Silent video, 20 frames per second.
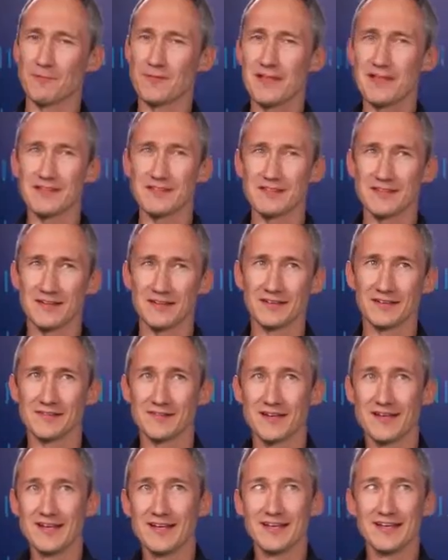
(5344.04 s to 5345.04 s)
containers.
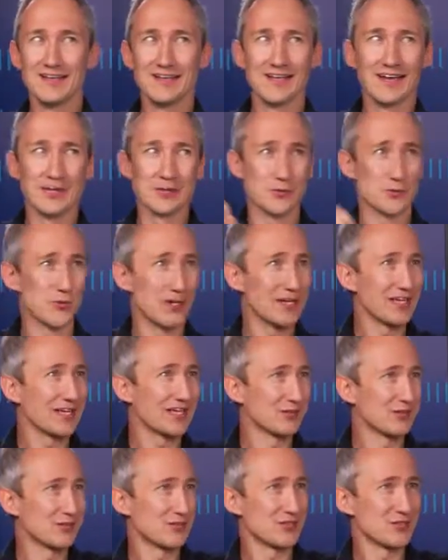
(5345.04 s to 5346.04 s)
And you're trying to get
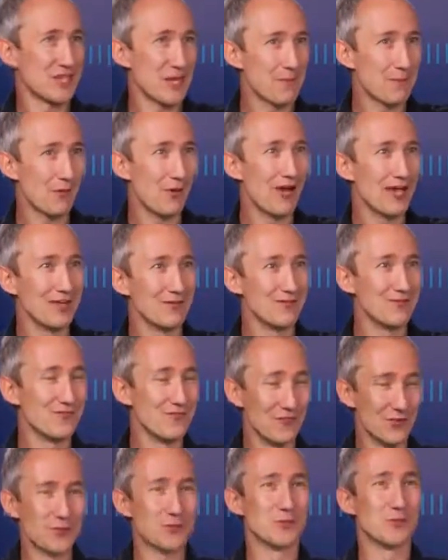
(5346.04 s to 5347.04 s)
us to separate
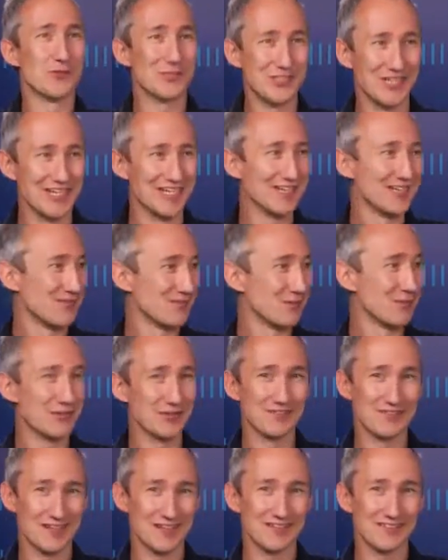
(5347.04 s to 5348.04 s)
virtual machines from
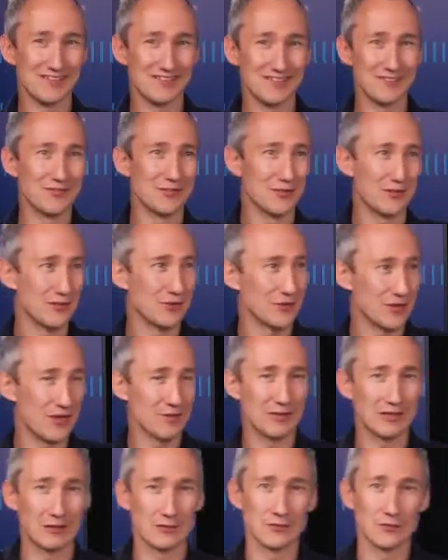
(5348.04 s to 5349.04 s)
containers, even though you're now
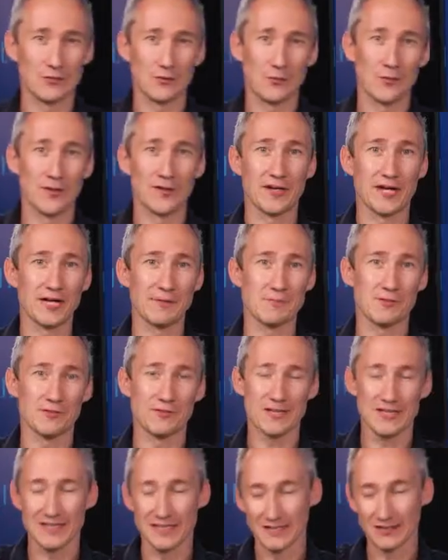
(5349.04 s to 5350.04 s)
including the word
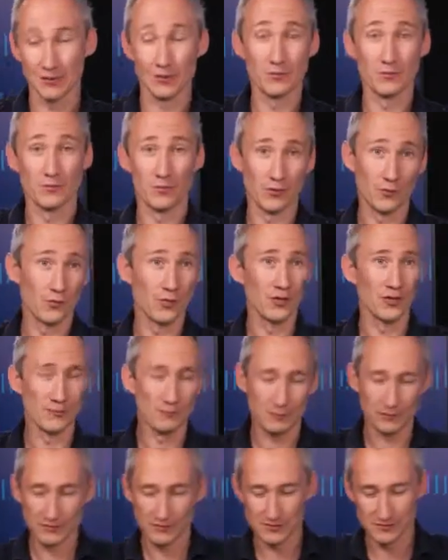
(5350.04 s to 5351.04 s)
Hyper-V, or word
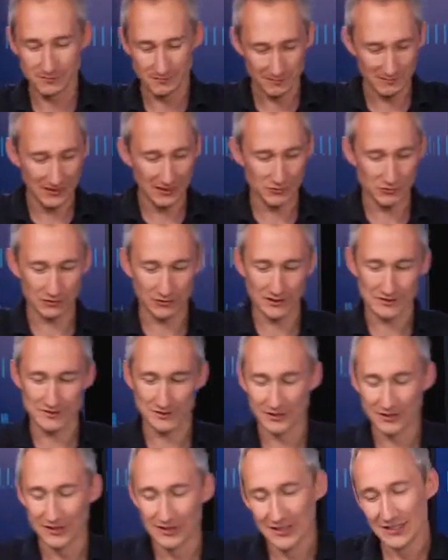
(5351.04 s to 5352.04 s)
plus extra letter.
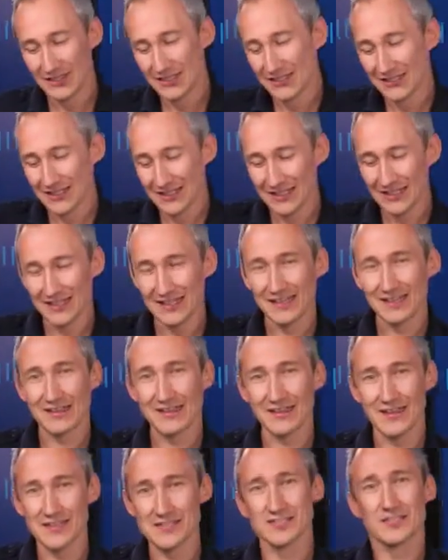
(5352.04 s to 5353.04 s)

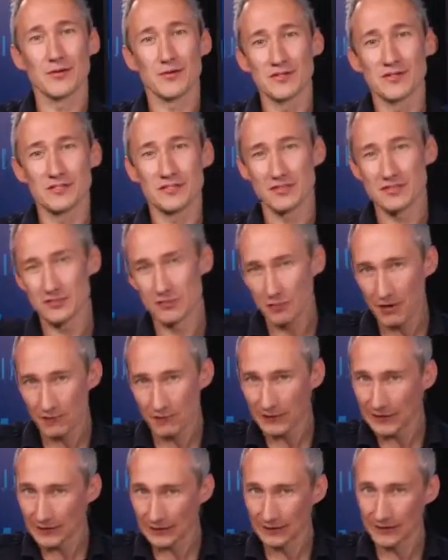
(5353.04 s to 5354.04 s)
Let's go into this
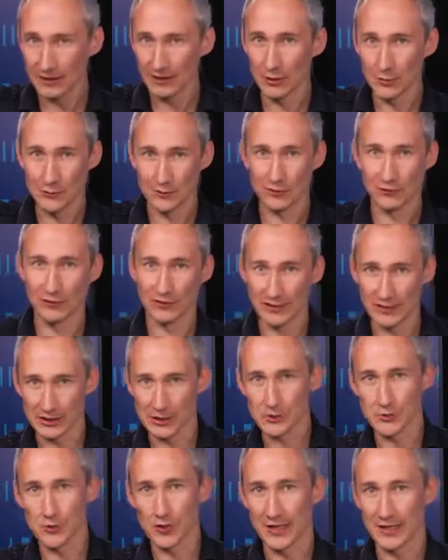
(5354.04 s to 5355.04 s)
graphically and hopefully
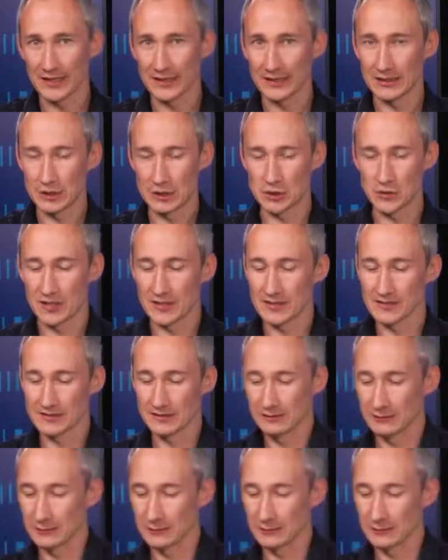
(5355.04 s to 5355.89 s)
try and illustrate this a little